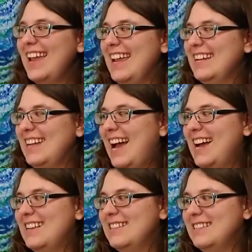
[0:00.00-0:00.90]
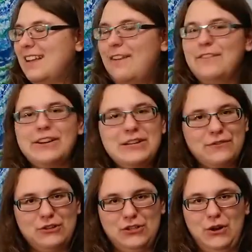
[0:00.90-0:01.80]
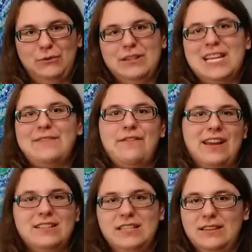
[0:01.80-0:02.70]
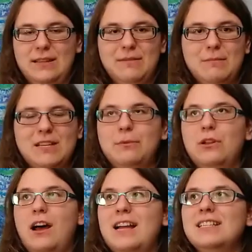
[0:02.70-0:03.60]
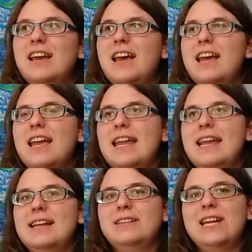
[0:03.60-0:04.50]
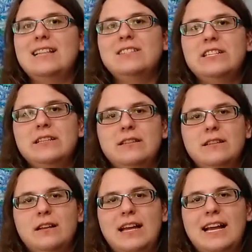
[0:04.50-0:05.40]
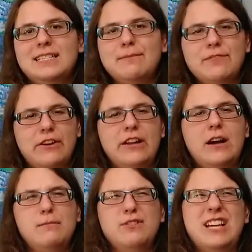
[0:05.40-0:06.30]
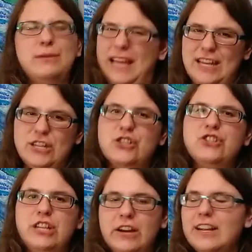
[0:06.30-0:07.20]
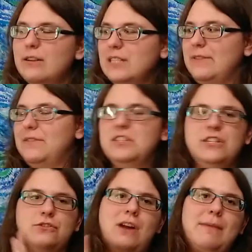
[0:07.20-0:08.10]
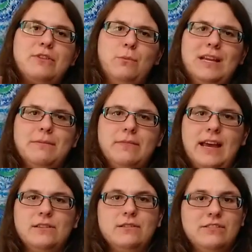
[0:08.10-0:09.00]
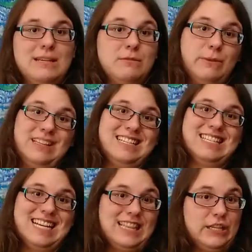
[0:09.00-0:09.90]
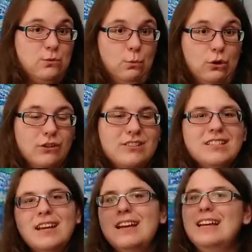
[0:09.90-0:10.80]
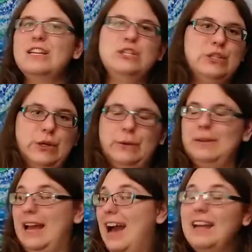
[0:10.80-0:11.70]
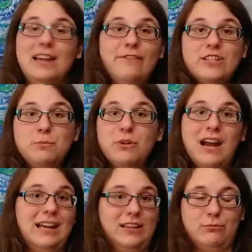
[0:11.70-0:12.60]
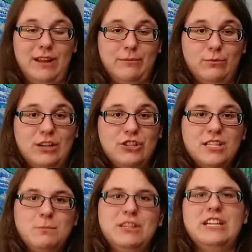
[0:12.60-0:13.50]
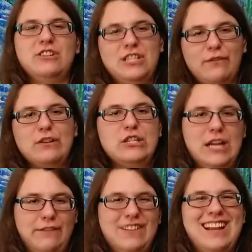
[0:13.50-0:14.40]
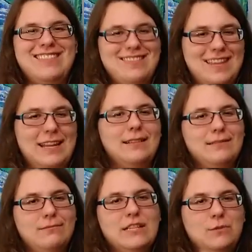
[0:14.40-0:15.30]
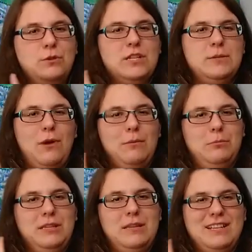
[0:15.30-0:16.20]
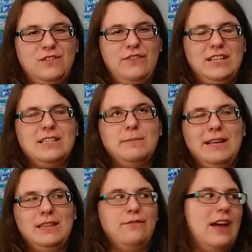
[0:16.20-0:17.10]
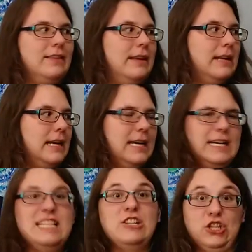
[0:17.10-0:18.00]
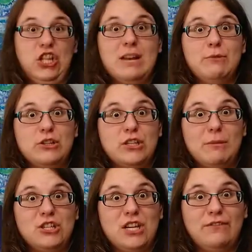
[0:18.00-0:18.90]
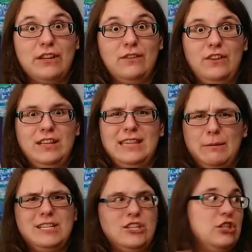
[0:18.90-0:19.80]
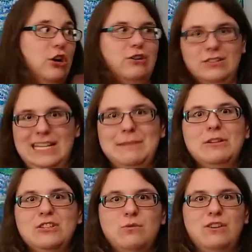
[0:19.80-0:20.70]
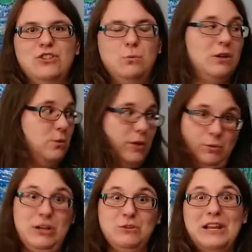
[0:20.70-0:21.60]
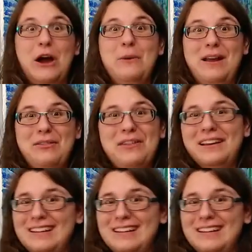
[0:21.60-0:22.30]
It has a very different tone. The sci-fi fantasy theme comes up a lot. It has some very almost outlandish scenarios, even if it's described in a way that seems realistic in this world. So yeah, I love this book. I love Pride and Prejudice, but they're different enough that I think this is probably the best fit, despite the fact that there's a lot of books on my shelf that could fit. That was actually the hardest thing about this question, was which one do I go with?